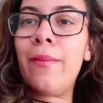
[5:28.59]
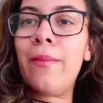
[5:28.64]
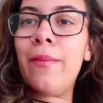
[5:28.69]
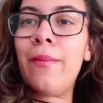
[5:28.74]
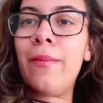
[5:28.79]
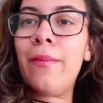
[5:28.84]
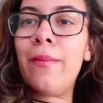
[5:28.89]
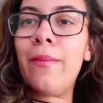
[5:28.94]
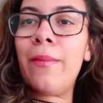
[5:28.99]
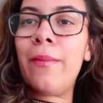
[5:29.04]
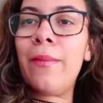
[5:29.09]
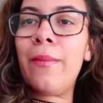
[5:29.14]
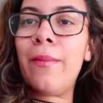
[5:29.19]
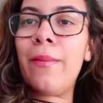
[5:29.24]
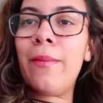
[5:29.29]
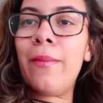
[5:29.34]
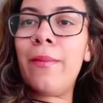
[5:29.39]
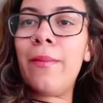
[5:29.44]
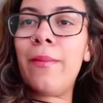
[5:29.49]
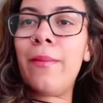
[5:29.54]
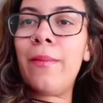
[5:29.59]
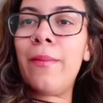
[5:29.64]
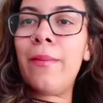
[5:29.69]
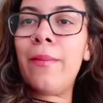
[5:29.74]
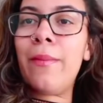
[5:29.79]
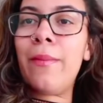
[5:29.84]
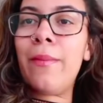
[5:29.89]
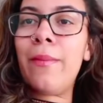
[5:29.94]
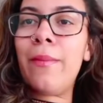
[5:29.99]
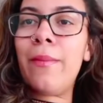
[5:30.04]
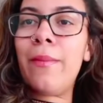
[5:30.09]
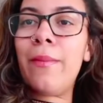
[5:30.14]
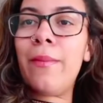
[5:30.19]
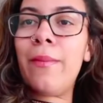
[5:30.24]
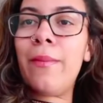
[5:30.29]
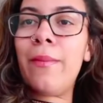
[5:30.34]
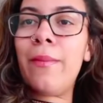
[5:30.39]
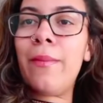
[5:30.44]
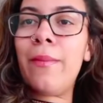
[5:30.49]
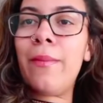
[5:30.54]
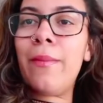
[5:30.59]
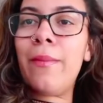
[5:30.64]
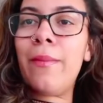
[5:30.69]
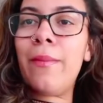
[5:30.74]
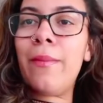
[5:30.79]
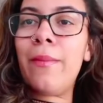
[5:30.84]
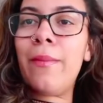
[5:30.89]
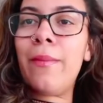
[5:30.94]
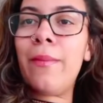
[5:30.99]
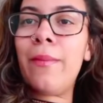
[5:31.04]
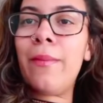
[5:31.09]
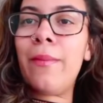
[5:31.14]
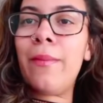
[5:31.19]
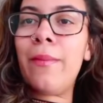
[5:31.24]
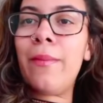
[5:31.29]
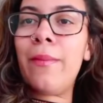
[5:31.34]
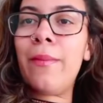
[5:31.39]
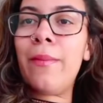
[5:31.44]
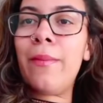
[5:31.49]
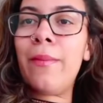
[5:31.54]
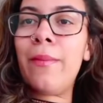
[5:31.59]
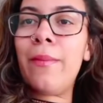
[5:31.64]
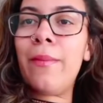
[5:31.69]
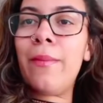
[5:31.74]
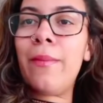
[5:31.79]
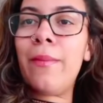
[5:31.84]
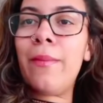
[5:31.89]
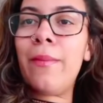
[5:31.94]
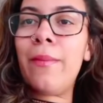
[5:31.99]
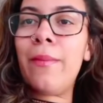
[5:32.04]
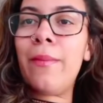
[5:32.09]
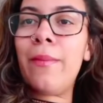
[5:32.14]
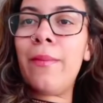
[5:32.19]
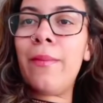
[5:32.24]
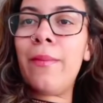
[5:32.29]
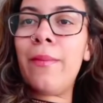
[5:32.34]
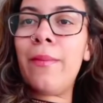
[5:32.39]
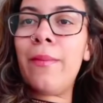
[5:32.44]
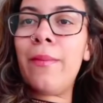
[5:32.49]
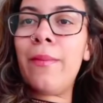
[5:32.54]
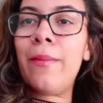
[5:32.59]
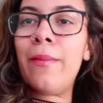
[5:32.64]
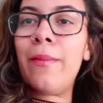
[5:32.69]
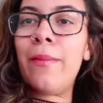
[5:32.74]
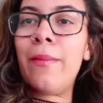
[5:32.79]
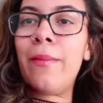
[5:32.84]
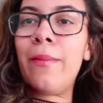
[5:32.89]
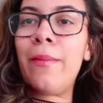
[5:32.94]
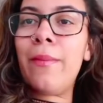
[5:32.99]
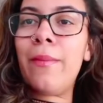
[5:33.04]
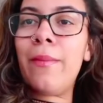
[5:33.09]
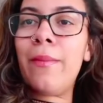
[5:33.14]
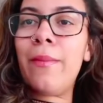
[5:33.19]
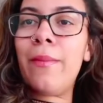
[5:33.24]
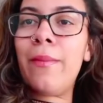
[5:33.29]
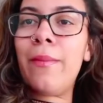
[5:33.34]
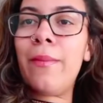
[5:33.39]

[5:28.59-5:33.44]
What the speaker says: No words are spoken by the person on screen.